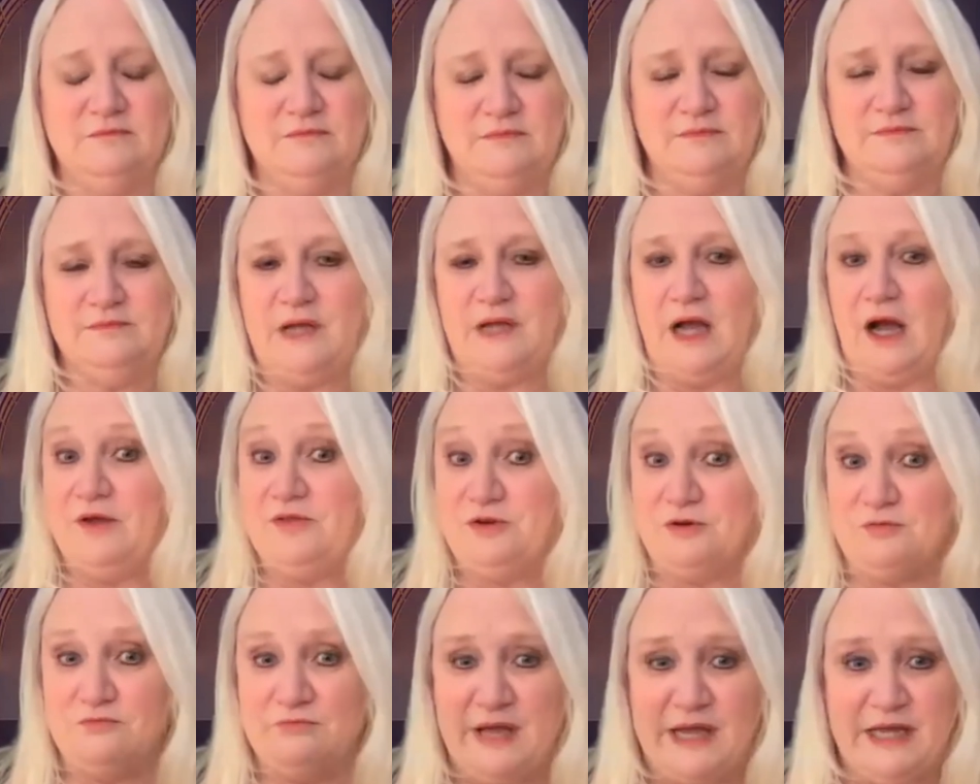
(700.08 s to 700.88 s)

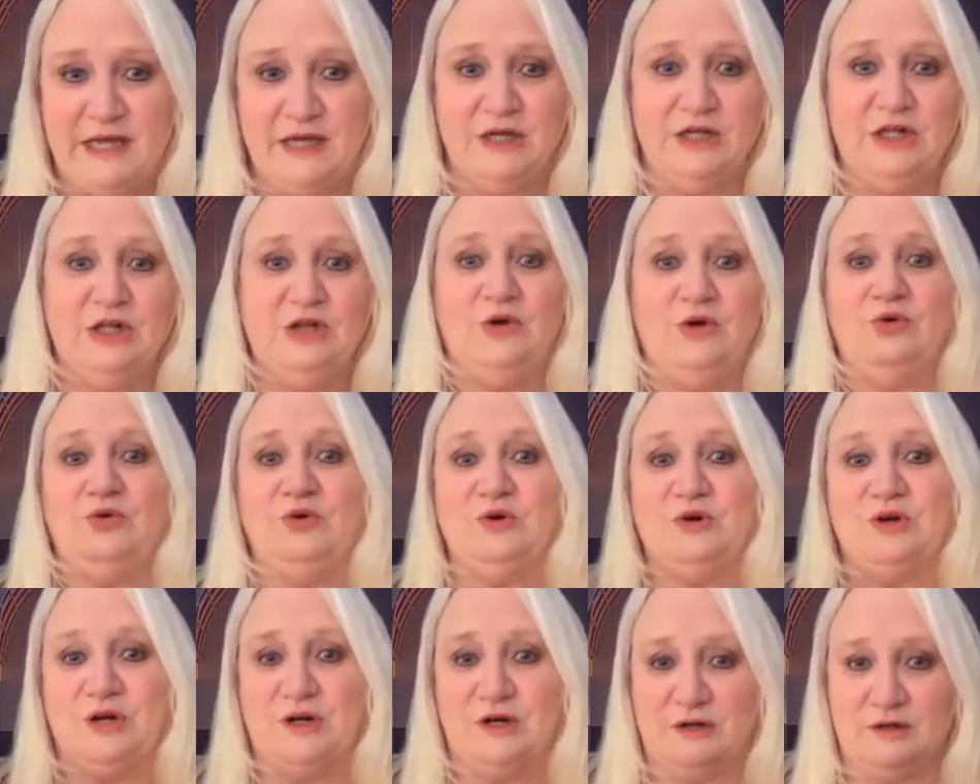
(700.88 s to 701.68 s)
either mail
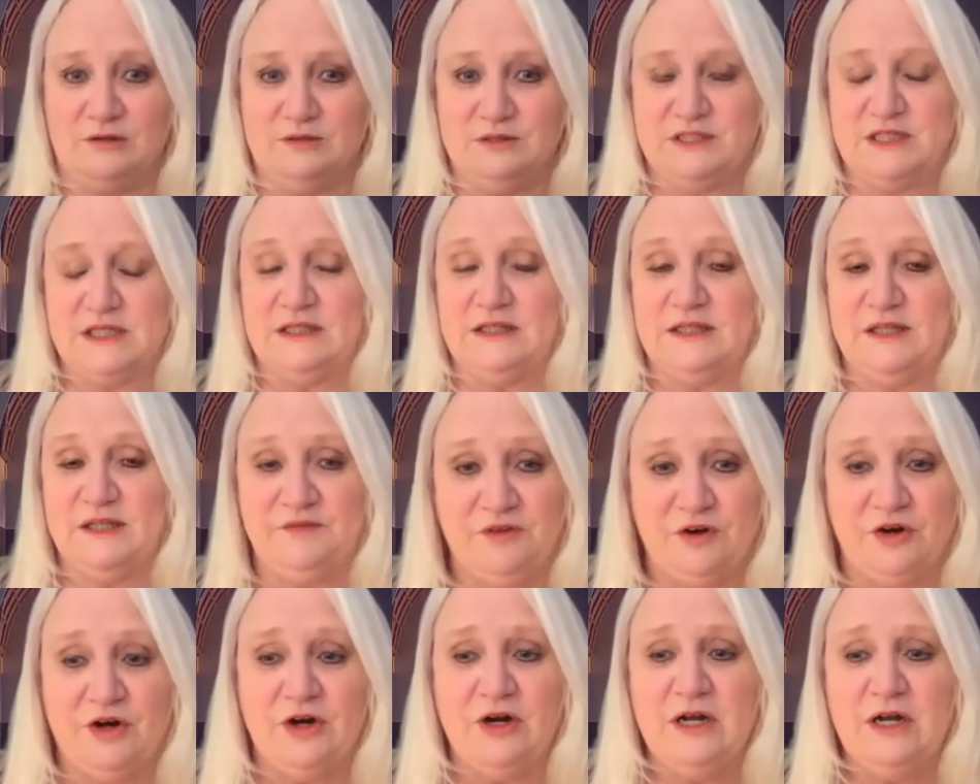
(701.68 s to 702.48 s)
or
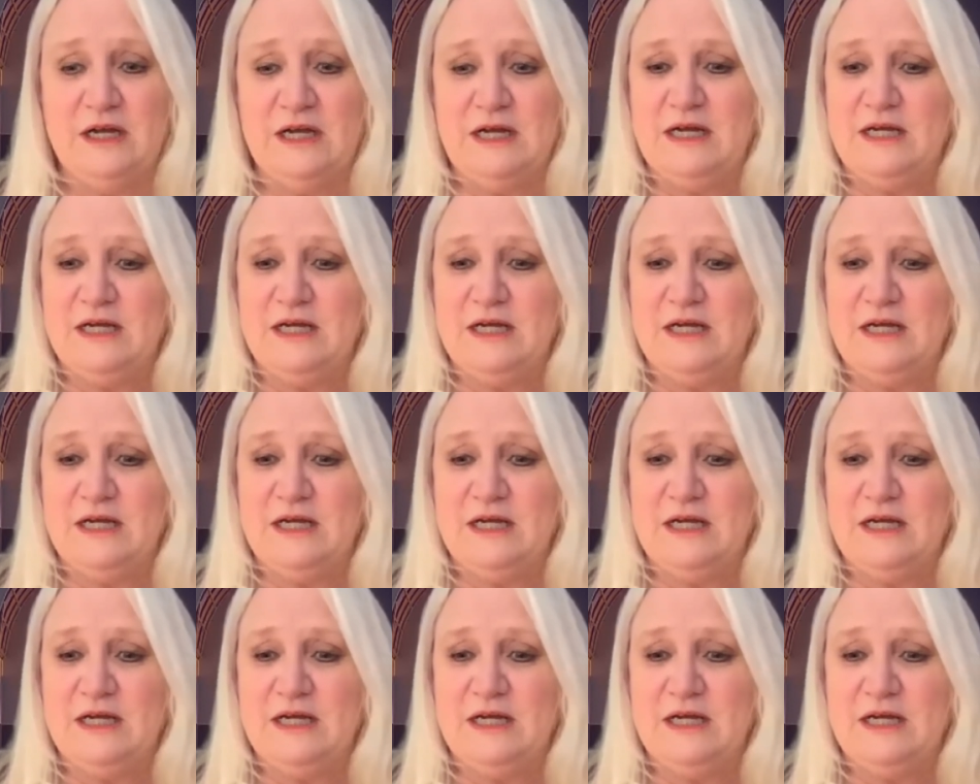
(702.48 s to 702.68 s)
deliver.